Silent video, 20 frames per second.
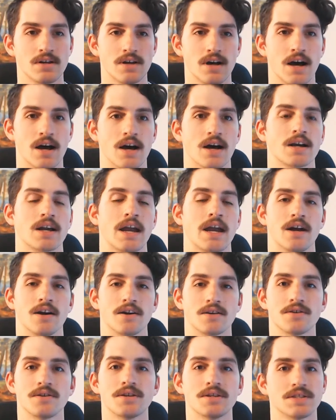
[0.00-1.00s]
uh,
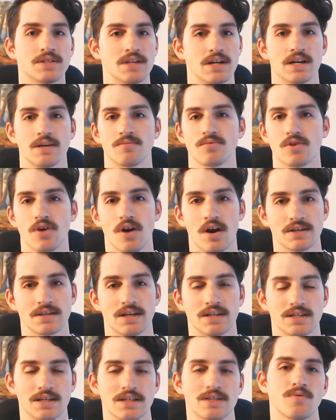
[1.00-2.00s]
character design
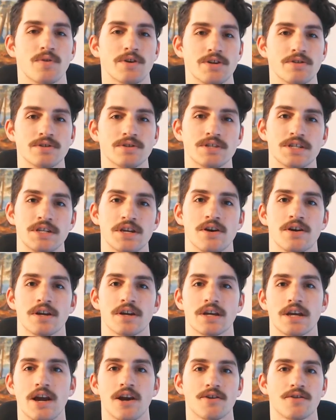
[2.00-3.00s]
process. It's what you'd see on a
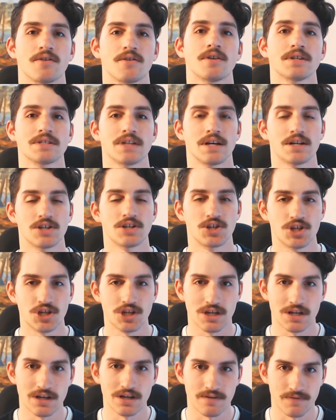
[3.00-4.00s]
character design
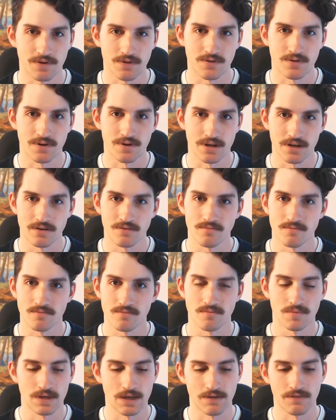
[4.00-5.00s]
sheet if you were
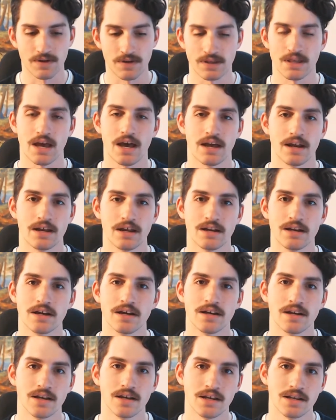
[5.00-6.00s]
giving that in
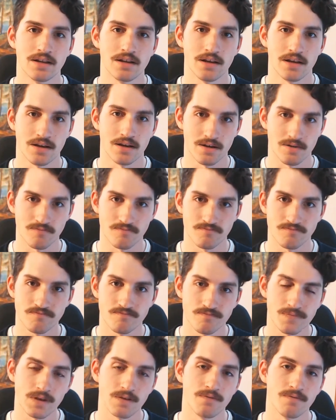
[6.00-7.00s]
a in a
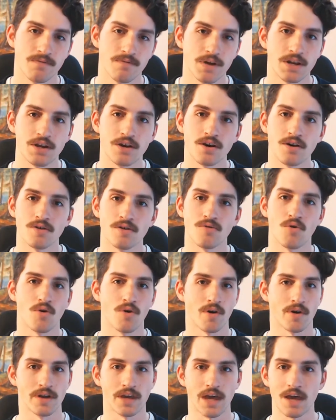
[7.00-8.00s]
video
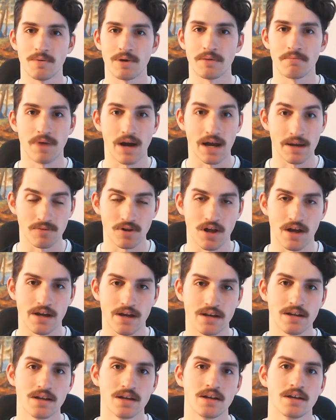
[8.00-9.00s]
or gaming
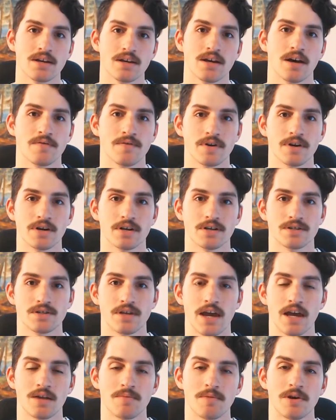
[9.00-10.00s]
pipeline of a
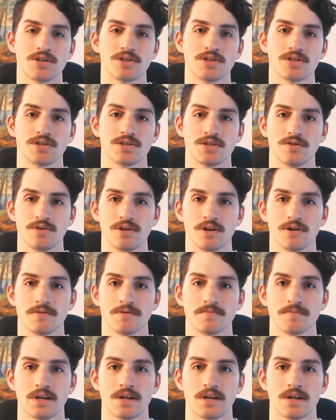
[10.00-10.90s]
animation studio.